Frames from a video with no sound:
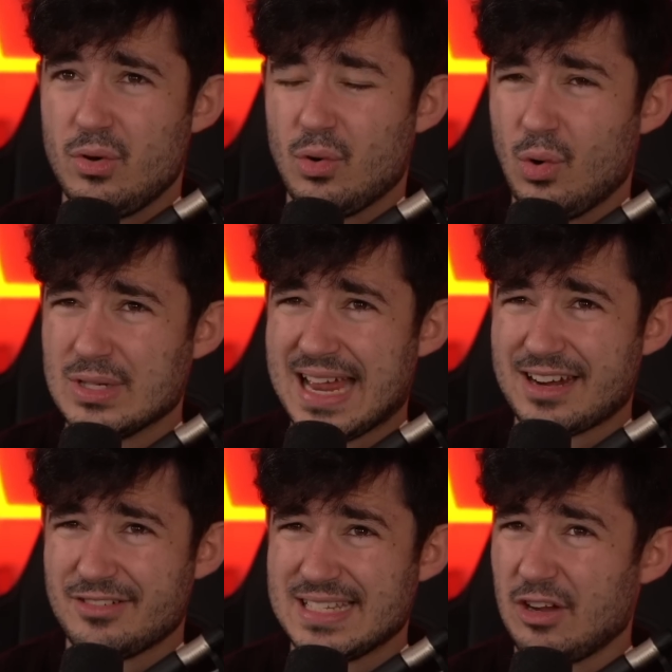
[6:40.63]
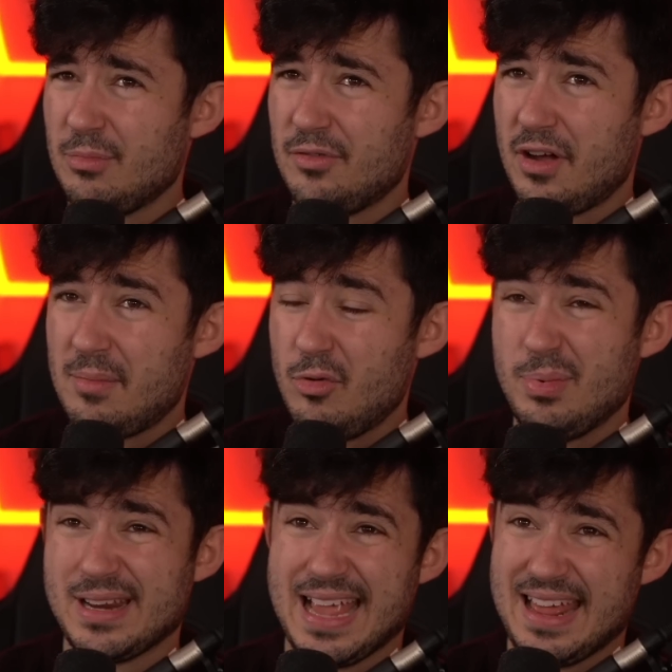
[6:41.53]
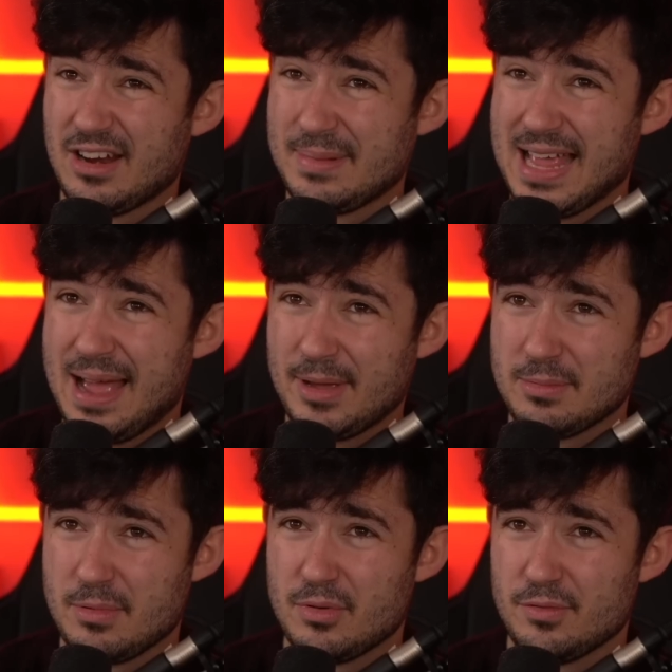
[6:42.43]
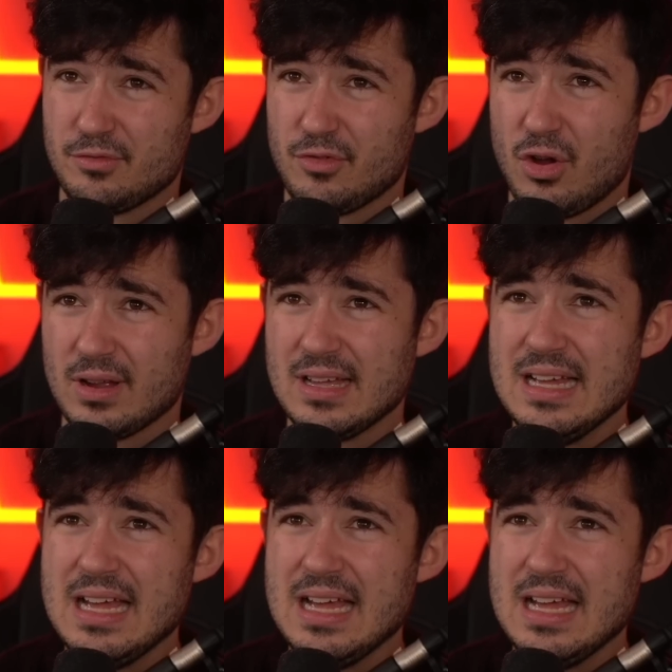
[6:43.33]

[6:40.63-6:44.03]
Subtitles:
or Dagger itself more viable, but again, I'd be happy to be proven wrong.